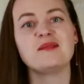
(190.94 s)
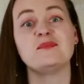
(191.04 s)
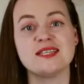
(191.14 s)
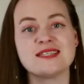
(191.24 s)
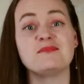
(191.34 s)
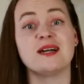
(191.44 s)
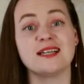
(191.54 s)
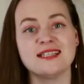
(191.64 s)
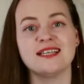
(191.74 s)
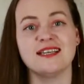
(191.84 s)
Be
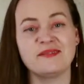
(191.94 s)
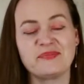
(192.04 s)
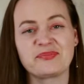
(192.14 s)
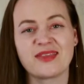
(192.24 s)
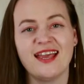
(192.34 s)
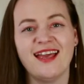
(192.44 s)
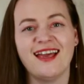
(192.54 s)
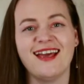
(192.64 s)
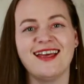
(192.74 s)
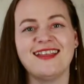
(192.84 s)
smart here.
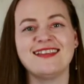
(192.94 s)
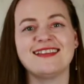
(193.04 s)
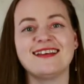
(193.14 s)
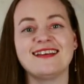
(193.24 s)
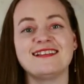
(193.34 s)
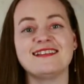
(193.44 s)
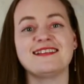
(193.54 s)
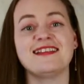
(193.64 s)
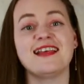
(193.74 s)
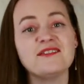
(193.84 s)
And
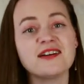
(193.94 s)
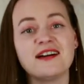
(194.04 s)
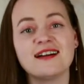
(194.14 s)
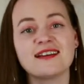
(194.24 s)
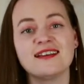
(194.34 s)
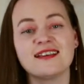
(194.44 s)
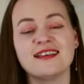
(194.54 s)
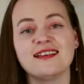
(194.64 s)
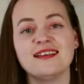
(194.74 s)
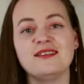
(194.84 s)
the life hack I
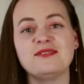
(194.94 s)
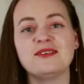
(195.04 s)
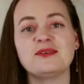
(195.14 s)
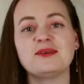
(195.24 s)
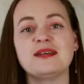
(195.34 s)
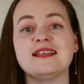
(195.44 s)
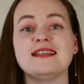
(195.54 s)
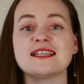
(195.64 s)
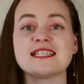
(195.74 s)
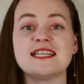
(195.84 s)
can give you, and
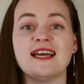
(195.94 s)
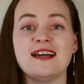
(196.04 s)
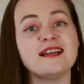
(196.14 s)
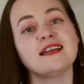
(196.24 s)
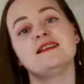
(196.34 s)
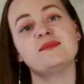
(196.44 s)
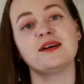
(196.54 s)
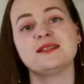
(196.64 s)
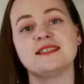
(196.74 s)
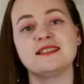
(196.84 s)
actually I read
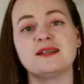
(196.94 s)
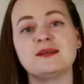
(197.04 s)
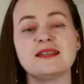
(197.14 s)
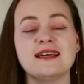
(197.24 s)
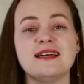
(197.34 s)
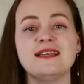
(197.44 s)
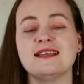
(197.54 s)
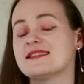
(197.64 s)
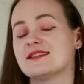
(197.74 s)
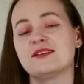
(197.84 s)
about it online,
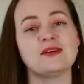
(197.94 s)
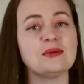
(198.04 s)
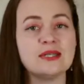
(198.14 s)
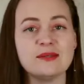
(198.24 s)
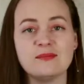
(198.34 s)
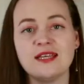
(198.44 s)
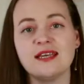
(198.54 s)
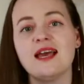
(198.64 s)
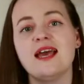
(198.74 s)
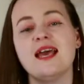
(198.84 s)
it's not only
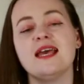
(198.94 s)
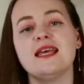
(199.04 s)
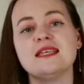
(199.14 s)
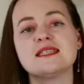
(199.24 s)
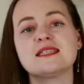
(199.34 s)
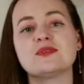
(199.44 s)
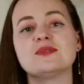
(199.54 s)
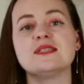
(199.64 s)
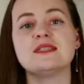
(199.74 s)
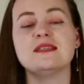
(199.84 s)
me, is
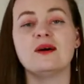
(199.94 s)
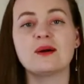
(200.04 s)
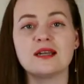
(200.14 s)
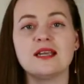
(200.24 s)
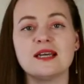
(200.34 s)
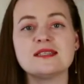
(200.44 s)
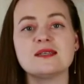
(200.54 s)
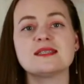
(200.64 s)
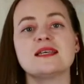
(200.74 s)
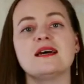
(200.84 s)
to organize
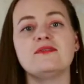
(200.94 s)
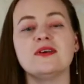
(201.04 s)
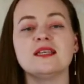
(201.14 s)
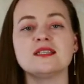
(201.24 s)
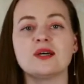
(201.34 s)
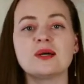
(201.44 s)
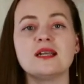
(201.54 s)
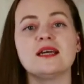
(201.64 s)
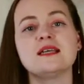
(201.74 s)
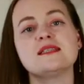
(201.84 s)
yourself and
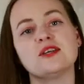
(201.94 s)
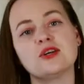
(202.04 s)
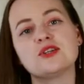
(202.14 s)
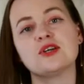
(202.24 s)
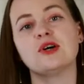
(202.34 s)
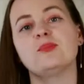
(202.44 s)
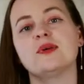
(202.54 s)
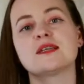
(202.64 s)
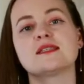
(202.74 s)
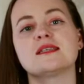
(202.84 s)
organize your
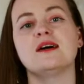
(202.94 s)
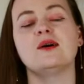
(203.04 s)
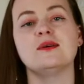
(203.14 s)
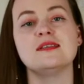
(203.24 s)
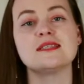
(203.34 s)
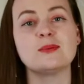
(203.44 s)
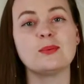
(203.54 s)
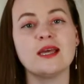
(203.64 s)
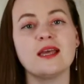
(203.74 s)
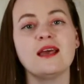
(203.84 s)
topics in the
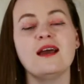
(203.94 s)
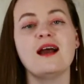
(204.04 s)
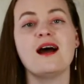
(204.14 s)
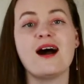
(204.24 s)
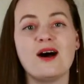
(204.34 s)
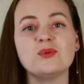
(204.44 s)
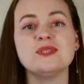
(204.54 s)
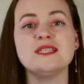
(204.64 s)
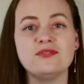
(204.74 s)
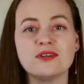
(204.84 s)
way how
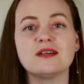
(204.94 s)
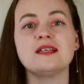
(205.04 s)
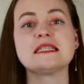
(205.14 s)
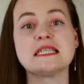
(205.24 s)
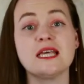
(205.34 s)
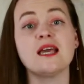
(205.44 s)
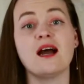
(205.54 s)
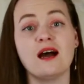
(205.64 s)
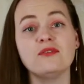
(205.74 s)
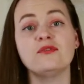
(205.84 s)
difficult they
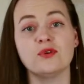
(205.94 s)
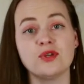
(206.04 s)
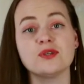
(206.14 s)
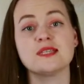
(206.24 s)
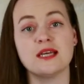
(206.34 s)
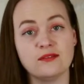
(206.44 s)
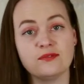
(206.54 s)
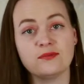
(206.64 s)
are for yourself.